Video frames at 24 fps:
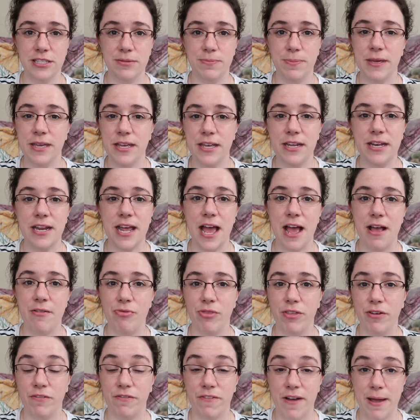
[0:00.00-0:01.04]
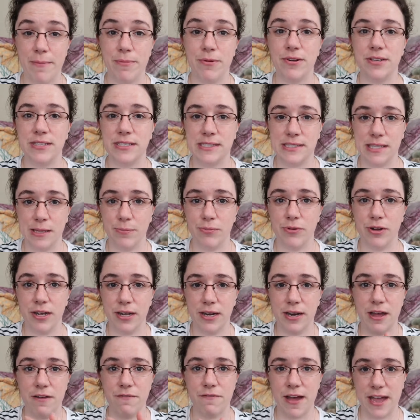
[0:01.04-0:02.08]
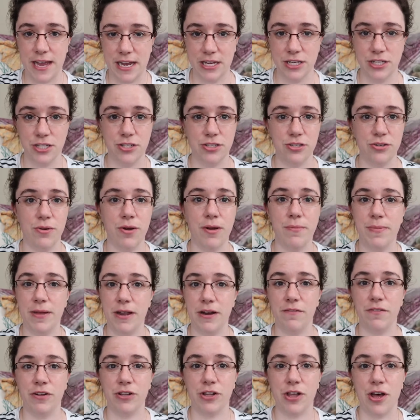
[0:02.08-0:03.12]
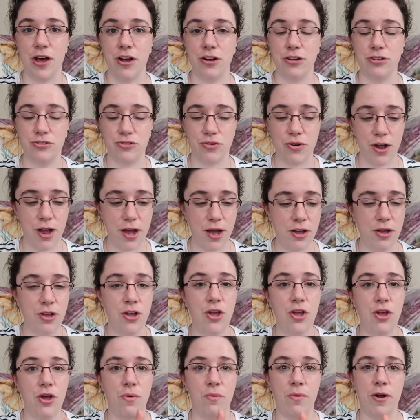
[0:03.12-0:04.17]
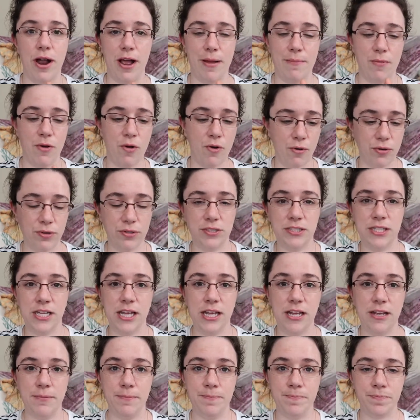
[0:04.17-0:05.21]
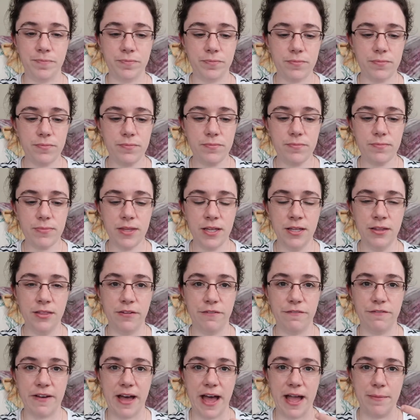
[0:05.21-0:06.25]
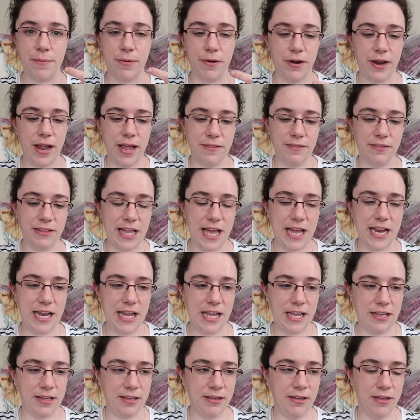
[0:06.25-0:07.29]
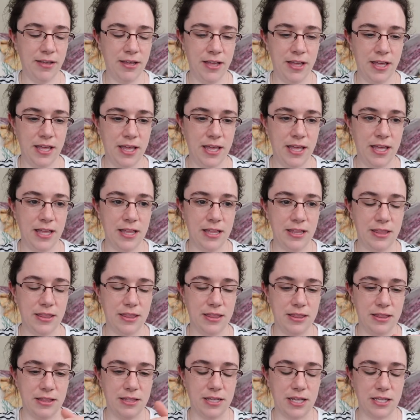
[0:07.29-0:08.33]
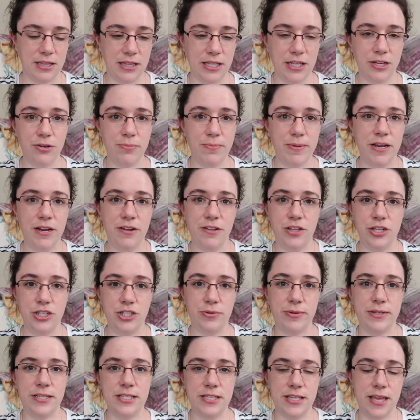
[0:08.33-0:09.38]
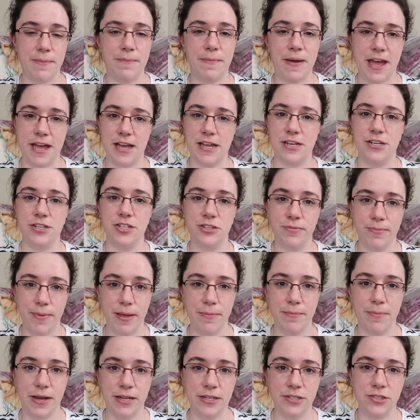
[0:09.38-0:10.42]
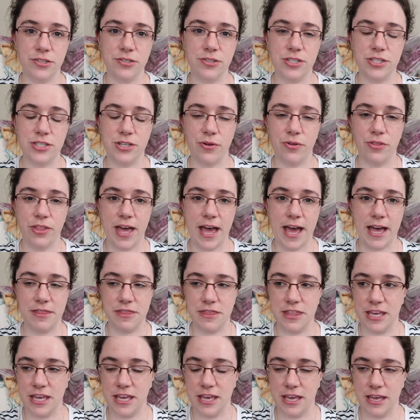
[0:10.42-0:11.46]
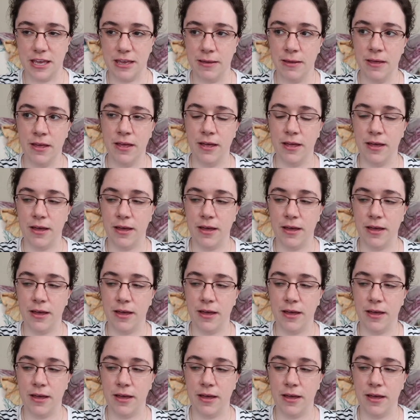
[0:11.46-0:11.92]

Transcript: speed and the fiber is slippery enough, I can do a bit of a long draw where I'm holding the fiber and letting a little bit of the twist get back into my bundle so that the